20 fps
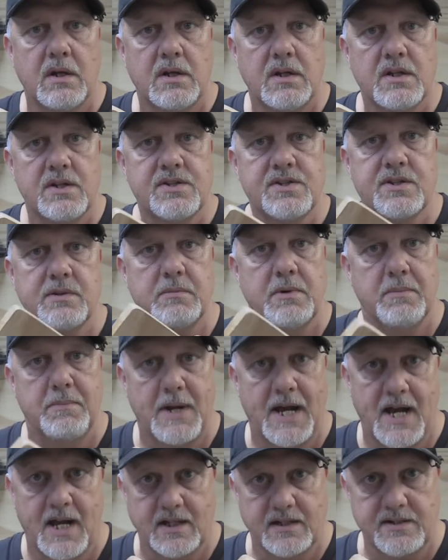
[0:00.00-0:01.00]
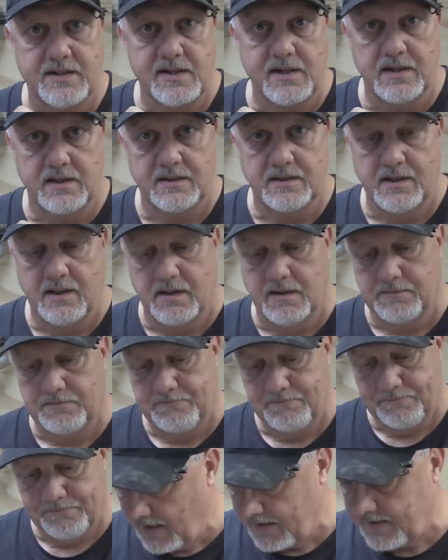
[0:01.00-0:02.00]
some epoxy in there.
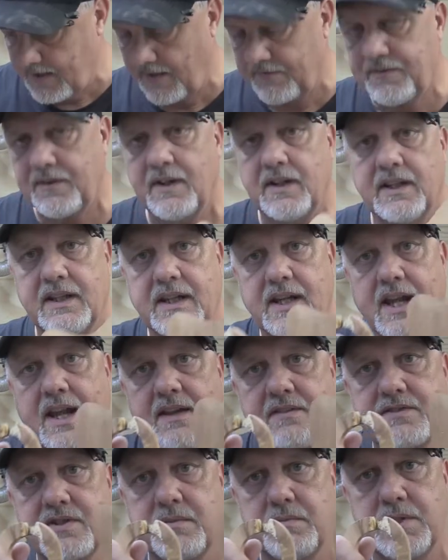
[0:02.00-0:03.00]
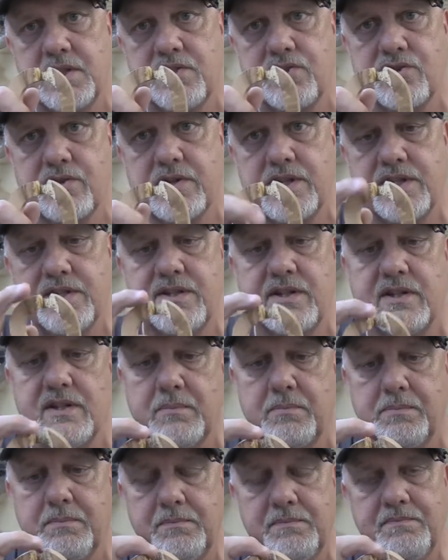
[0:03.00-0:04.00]
I definitely have some injury to
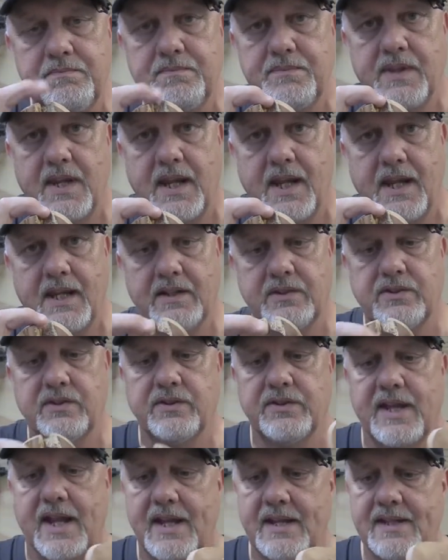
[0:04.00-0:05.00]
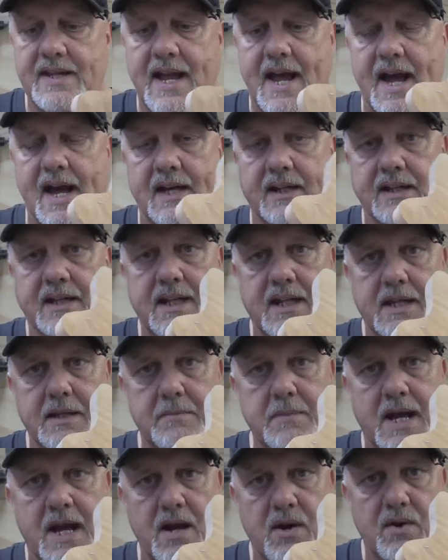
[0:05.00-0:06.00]
the handle. That knot
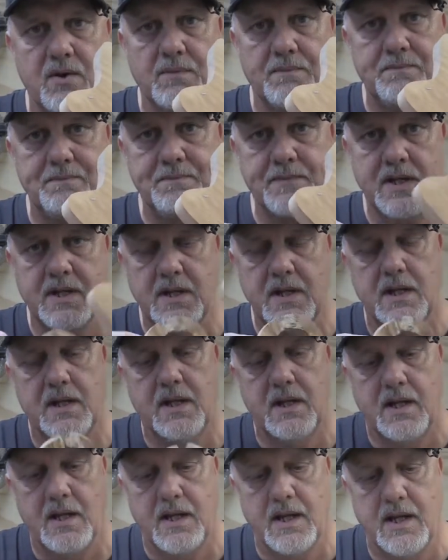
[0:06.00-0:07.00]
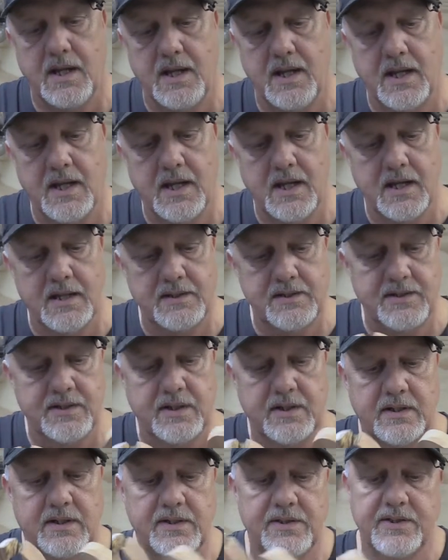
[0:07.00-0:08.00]
came out, and
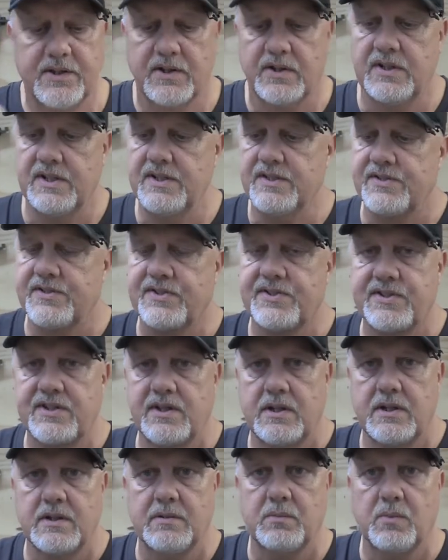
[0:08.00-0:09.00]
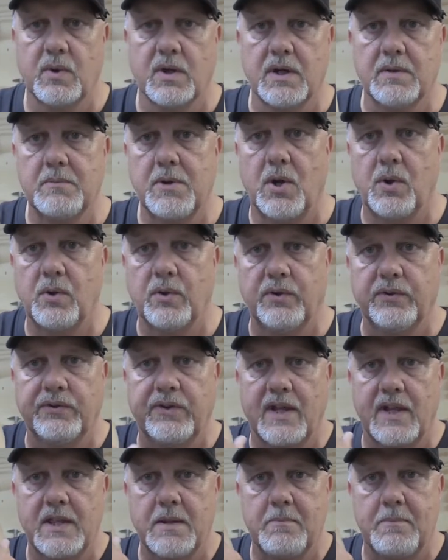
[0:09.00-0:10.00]
there is some wormholes
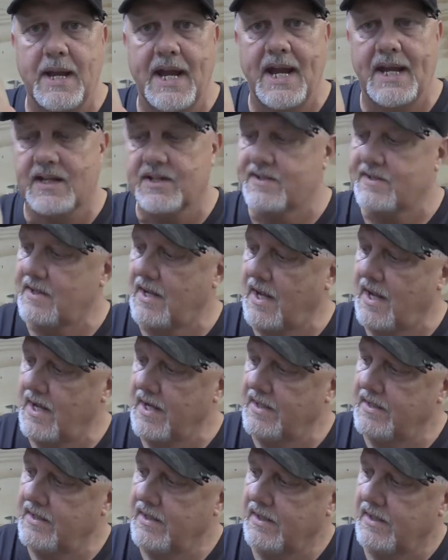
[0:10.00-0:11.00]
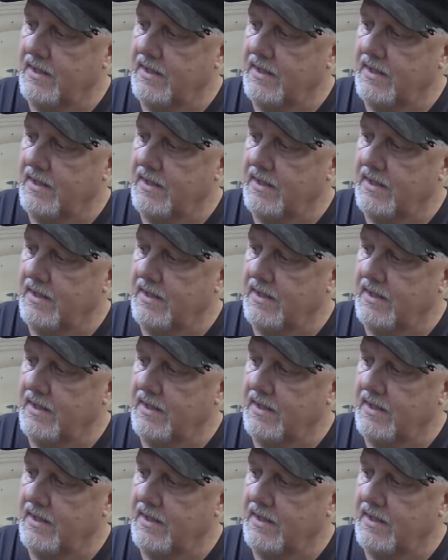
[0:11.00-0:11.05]
on the back side.